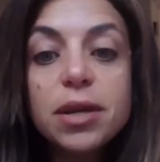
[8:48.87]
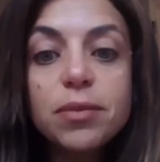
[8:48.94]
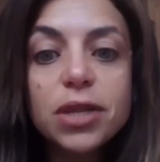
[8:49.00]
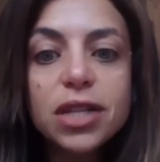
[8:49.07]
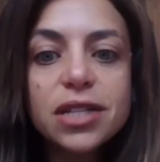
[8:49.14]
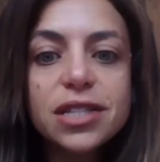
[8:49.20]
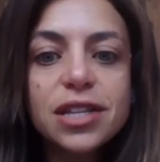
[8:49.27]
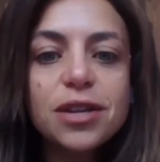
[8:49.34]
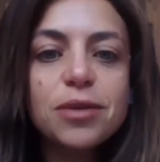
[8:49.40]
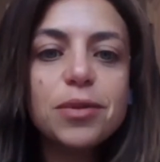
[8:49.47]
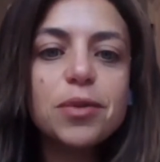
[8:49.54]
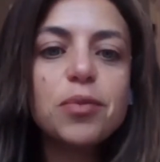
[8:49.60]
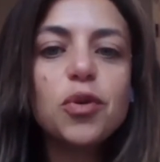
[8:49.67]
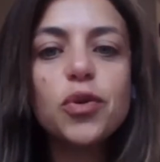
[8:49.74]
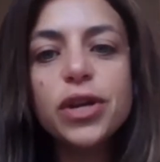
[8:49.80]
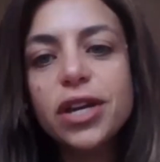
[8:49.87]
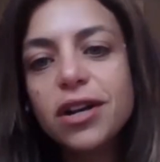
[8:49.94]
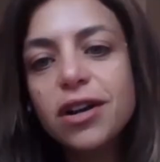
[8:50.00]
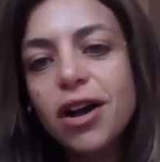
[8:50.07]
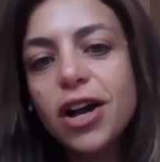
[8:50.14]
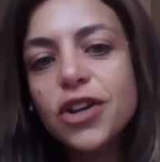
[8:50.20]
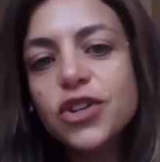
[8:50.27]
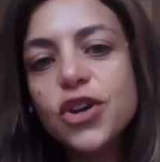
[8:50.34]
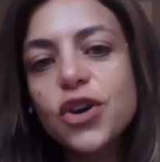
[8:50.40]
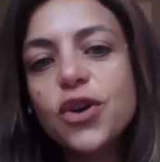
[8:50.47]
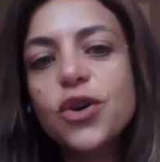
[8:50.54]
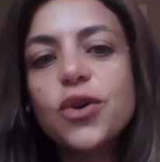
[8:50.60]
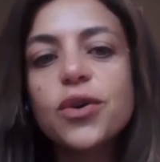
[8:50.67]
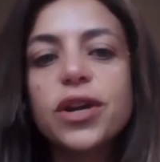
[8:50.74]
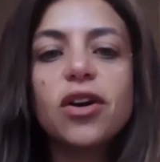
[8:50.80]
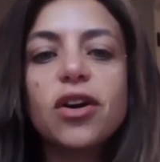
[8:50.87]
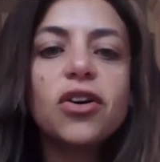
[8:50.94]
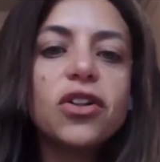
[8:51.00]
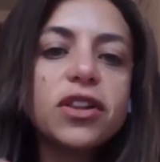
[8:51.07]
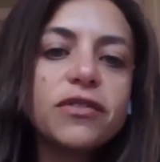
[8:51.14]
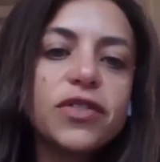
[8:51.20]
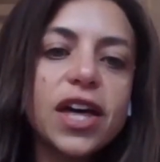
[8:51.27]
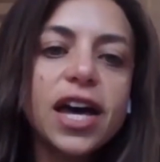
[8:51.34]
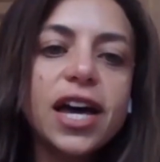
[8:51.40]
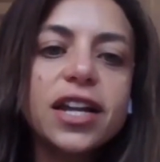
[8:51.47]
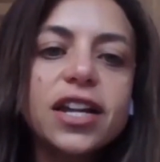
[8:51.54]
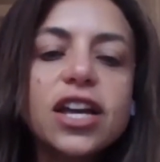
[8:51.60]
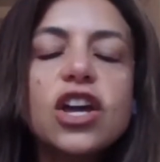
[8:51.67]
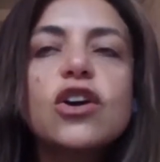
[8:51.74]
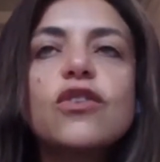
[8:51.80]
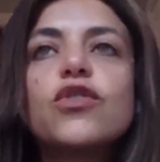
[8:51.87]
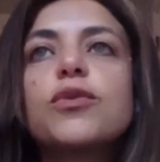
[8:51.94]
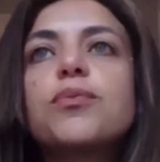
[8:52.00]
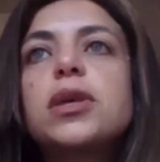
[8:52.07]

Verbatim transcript: minimalism and Maria Kondo and all of that